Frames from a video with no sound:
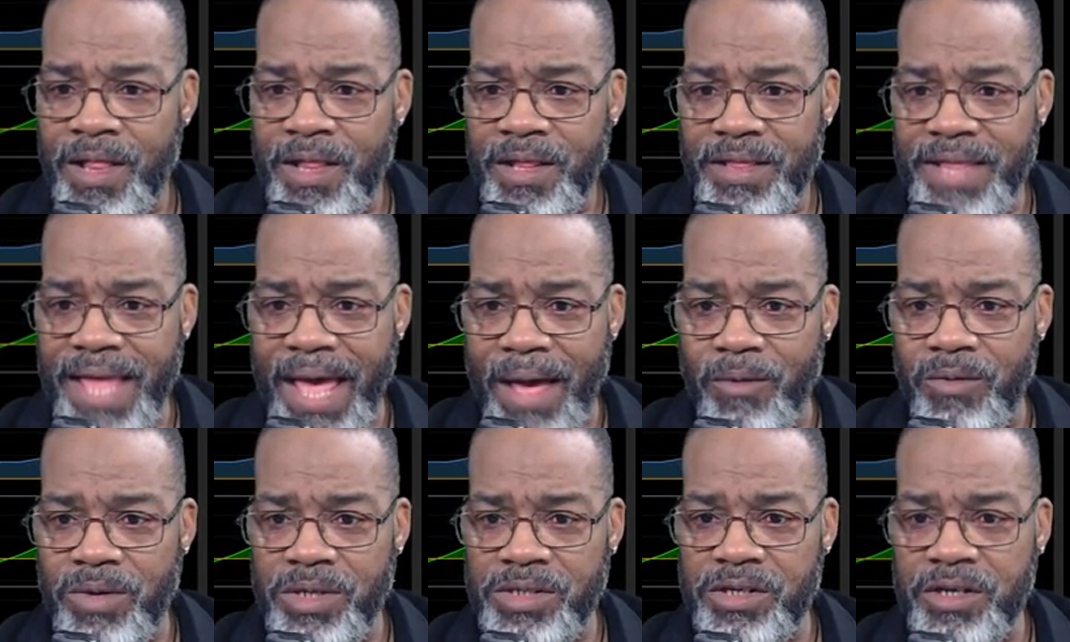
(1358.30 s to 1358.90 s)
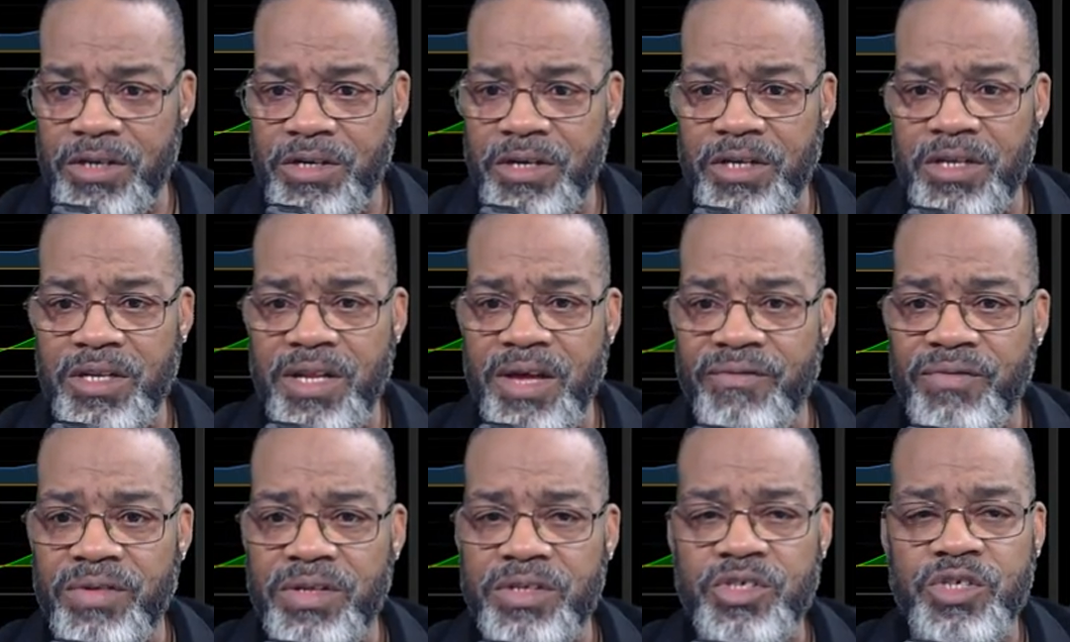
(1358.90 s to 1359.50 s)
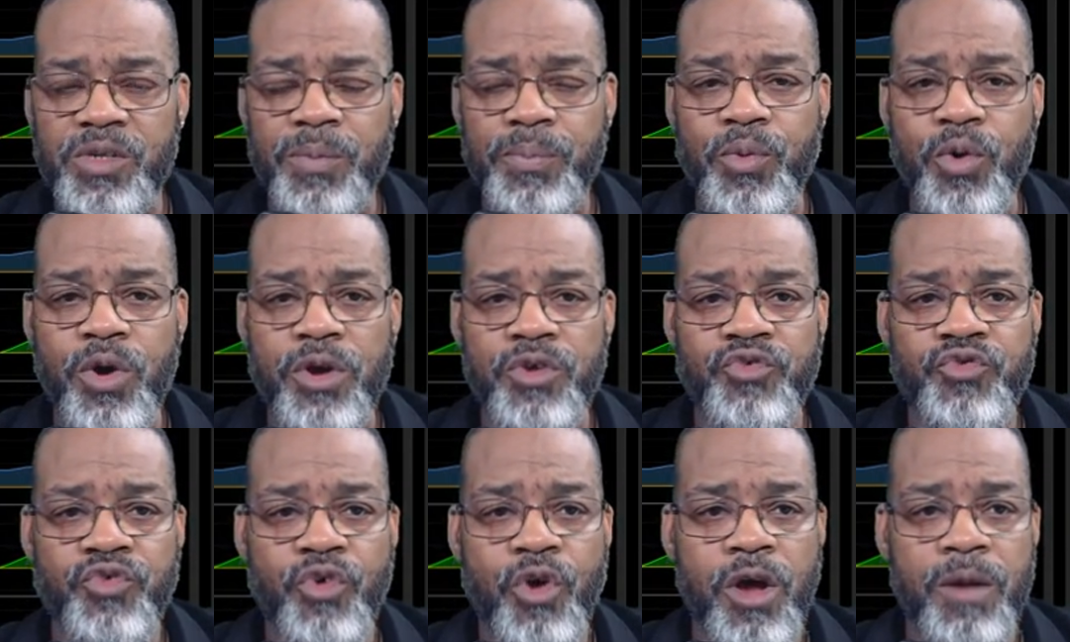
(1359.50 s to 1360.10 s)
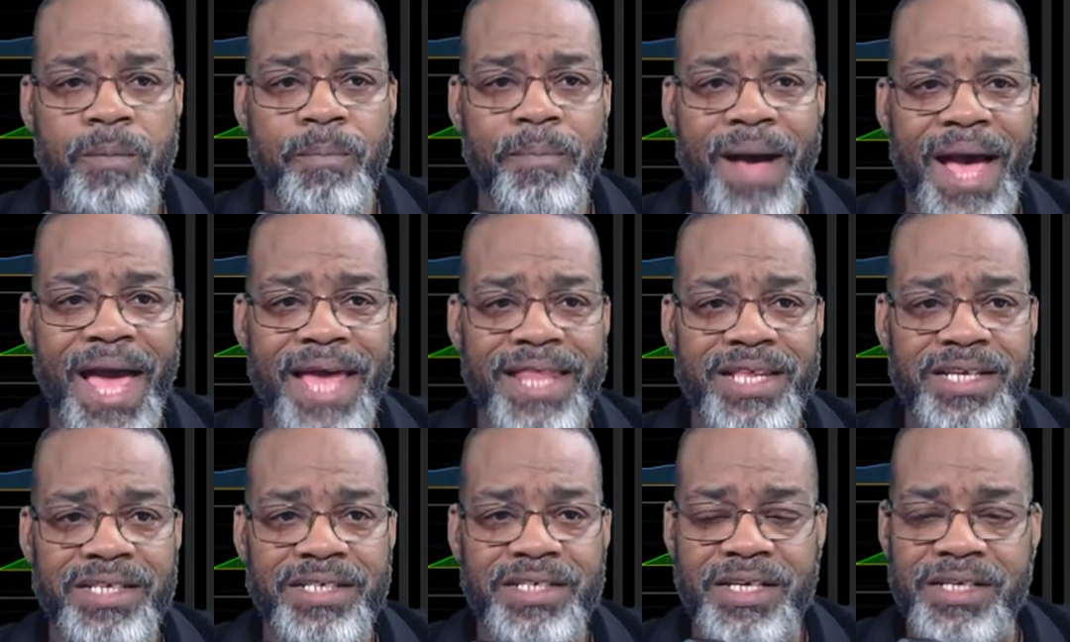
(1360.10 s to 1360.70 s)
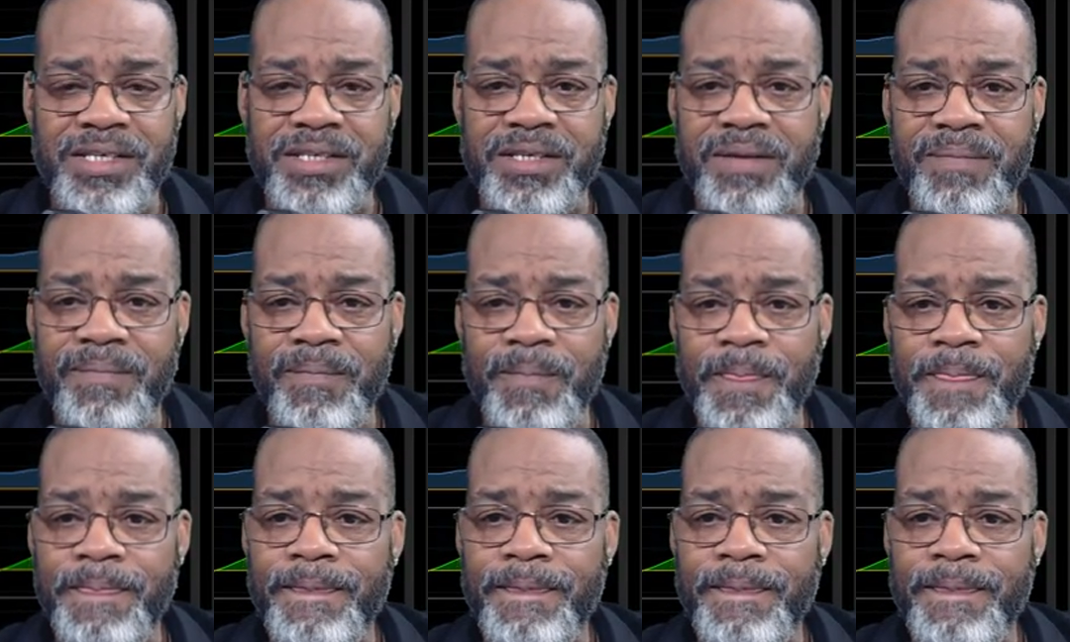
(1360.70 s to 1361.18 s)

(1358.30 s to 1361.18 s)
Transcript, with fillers: That was a good level of support drawn by the system.